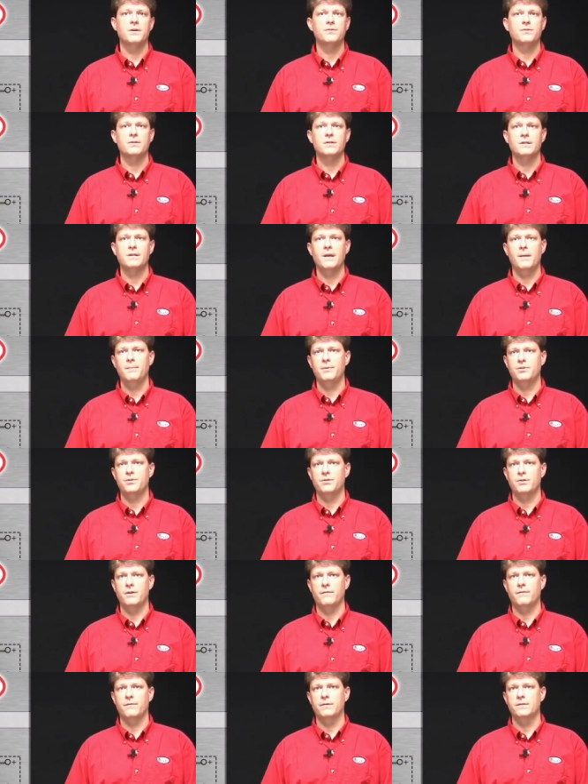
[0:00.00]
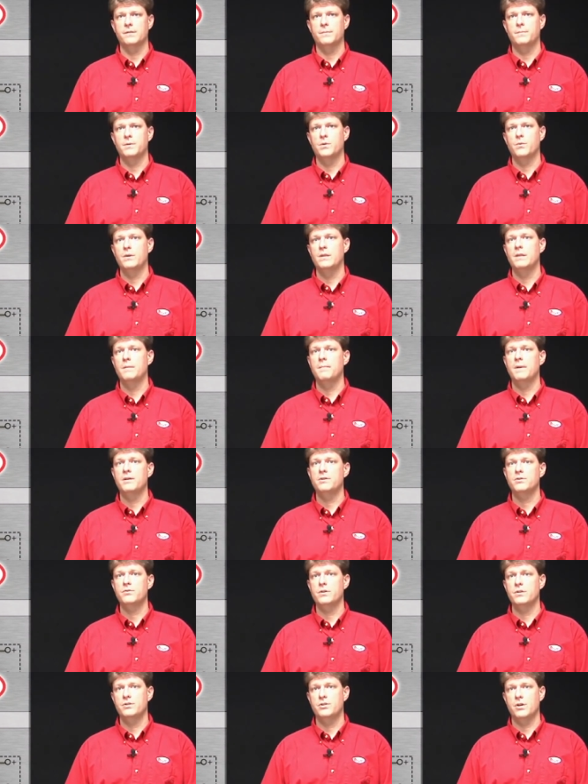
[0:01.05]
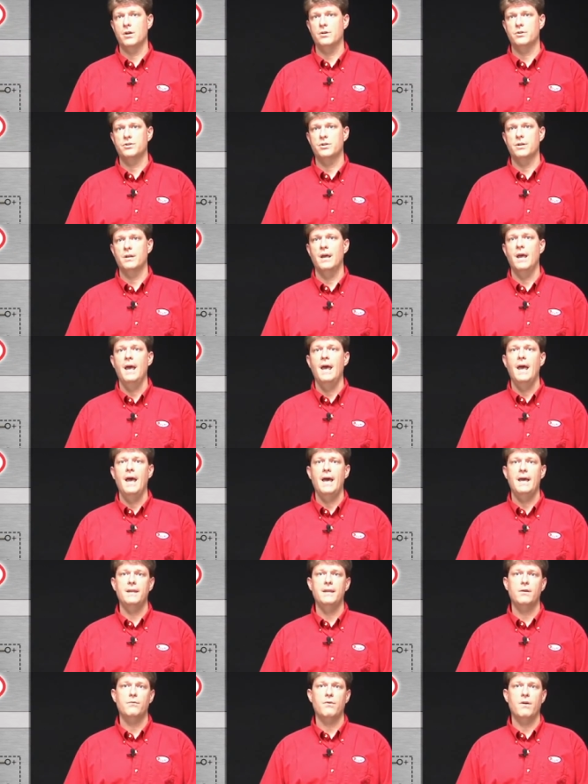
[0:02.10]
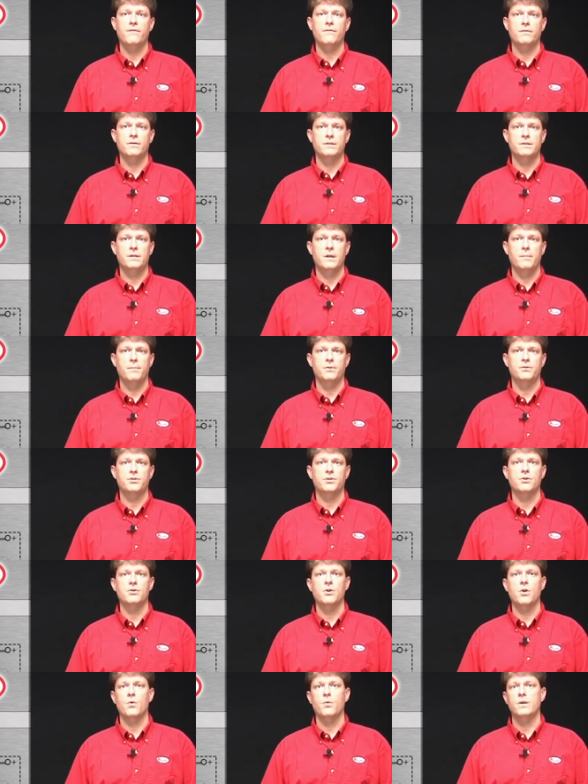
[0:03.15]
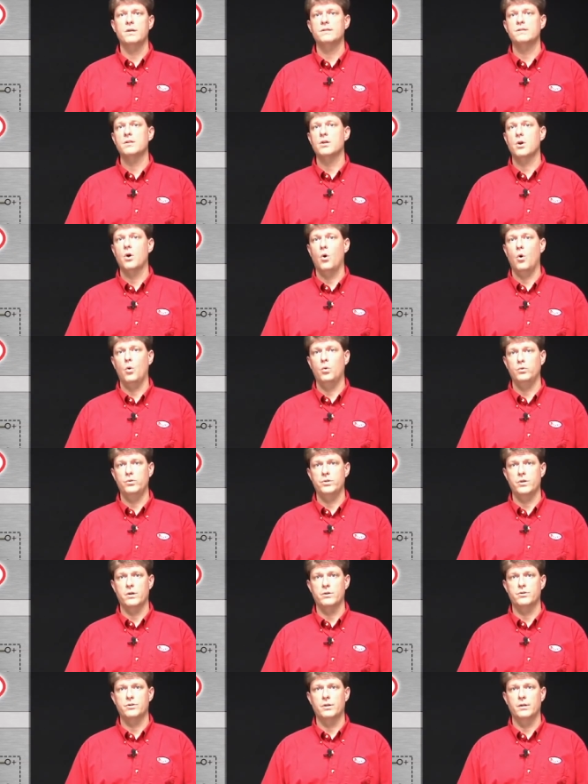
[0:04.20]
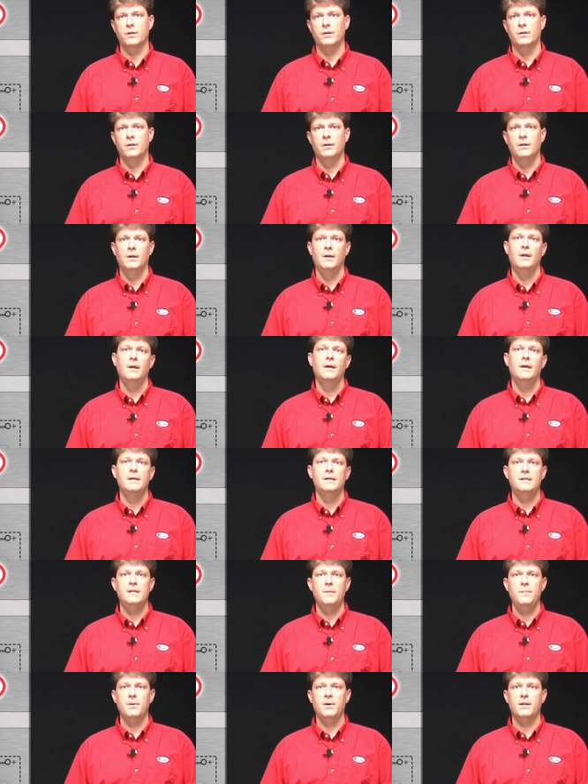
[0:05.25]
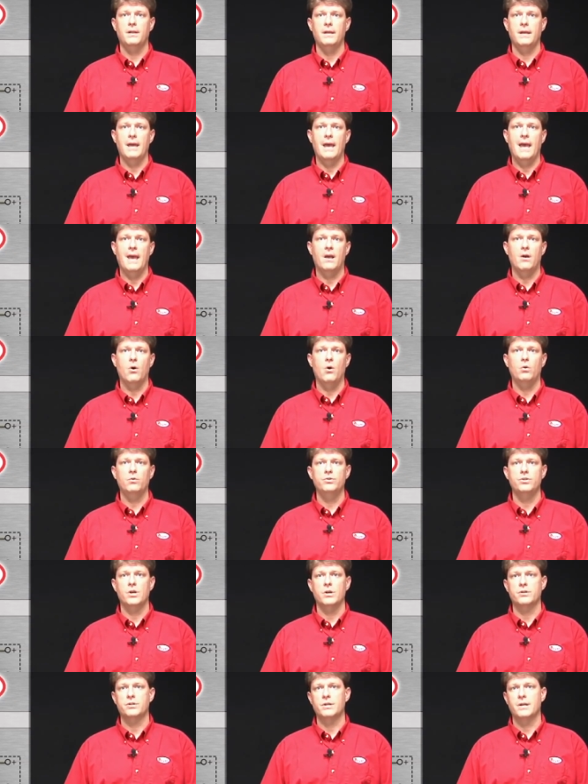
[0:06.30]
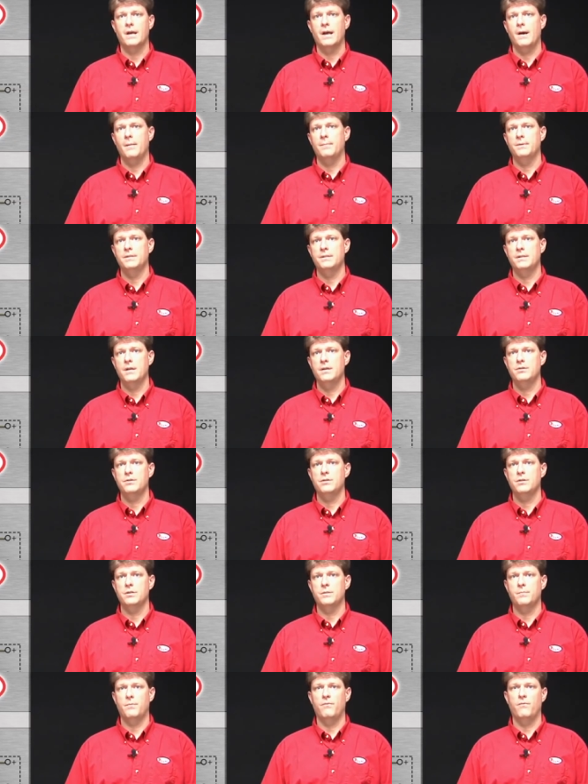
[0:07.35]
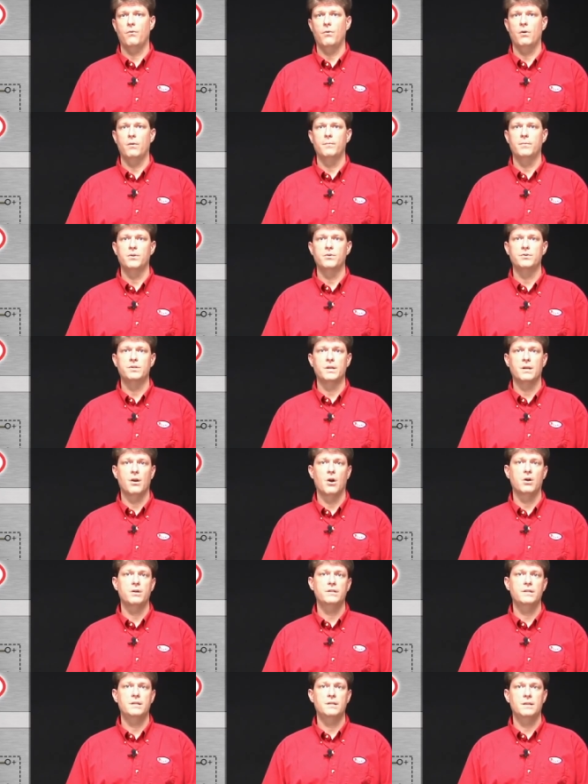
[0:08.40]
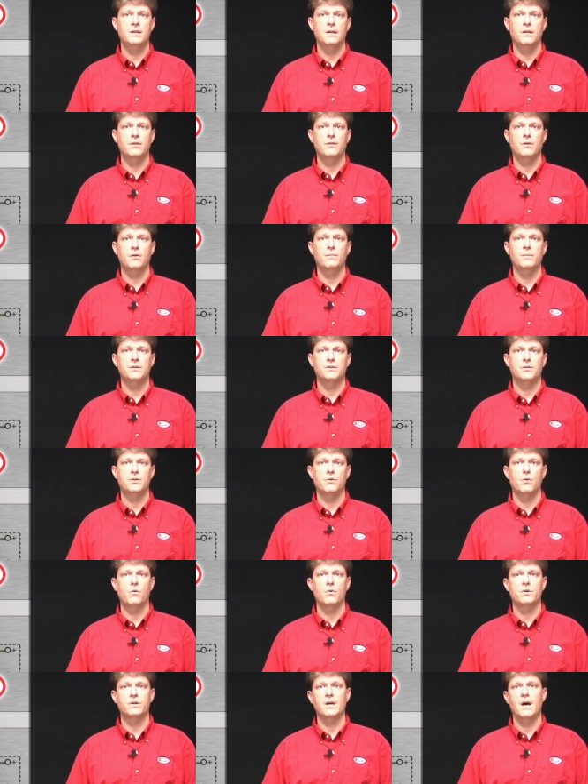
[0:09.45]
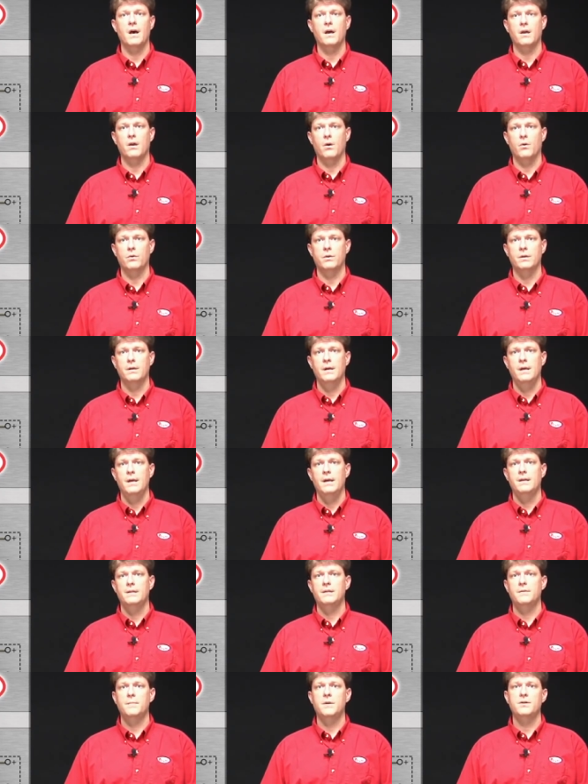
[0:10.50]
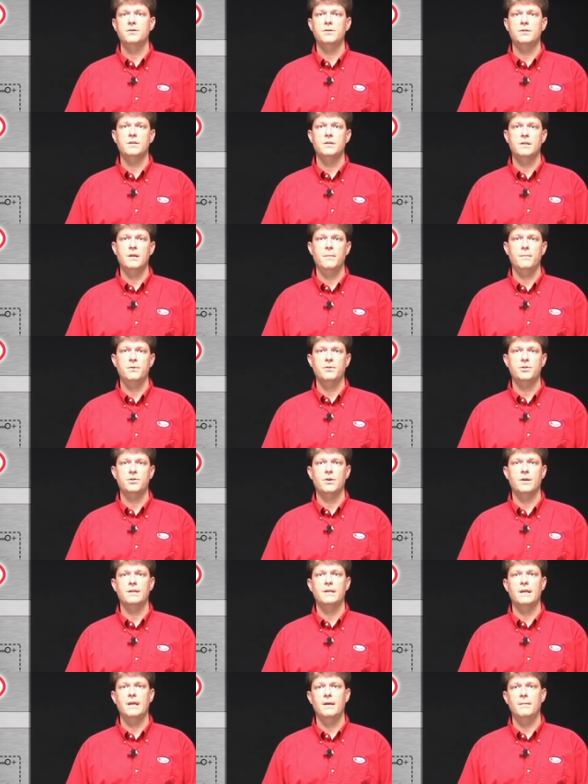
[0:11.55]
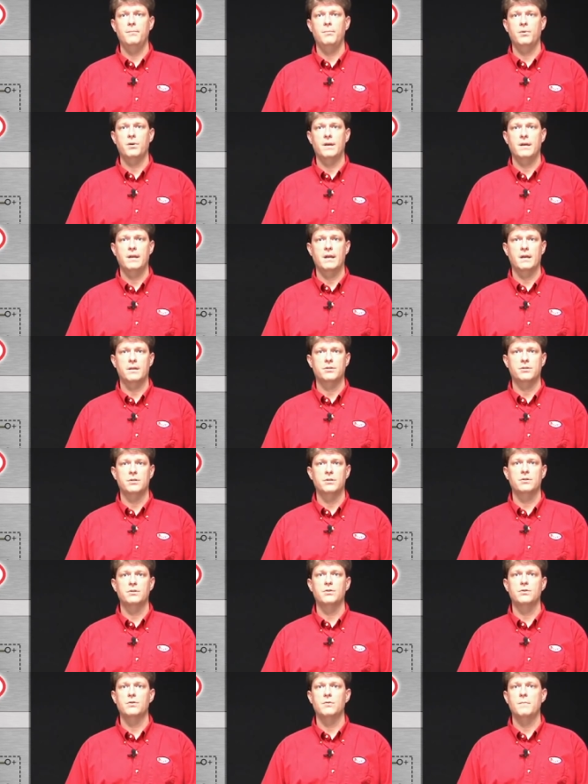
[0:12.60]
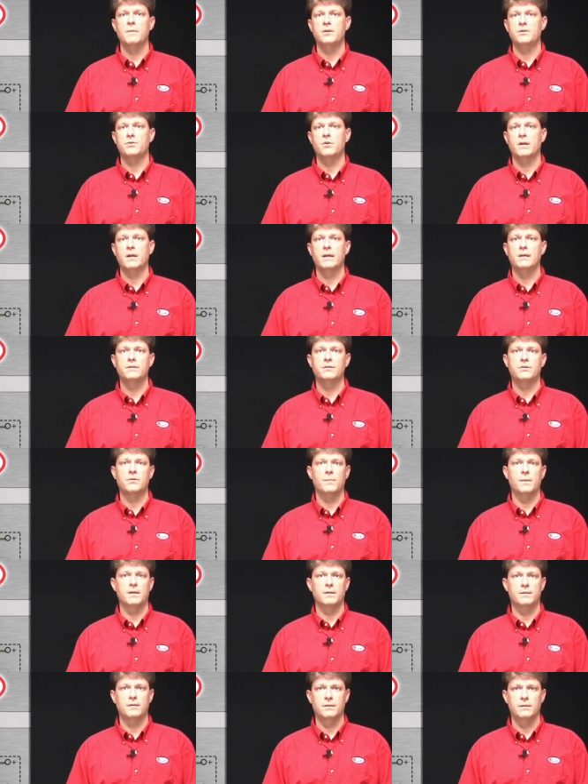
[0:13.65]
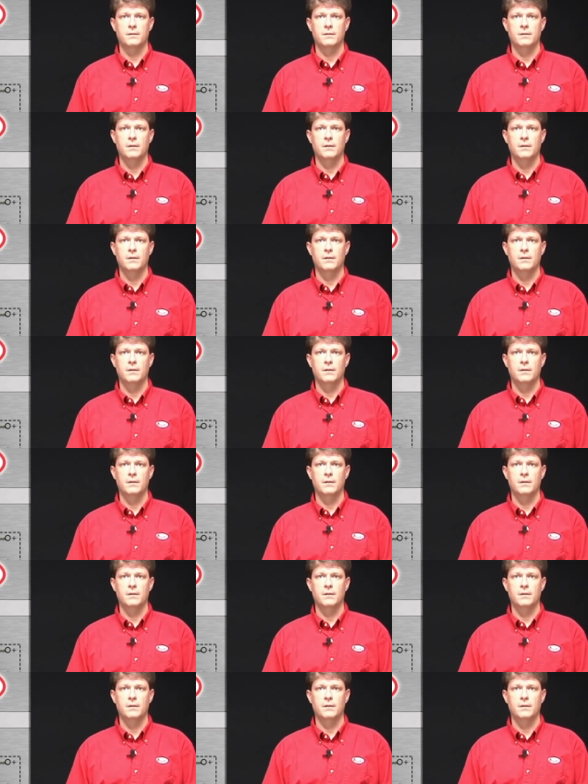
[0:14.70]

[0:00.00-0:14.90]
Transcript: measure the temperature difference between the measuring junction and a reference temperature known as the cold junction. Typically, a cold junction compensation is performed using an RTD, thermistor, or diode to measure the temperature at the input connection to the measuring instrument.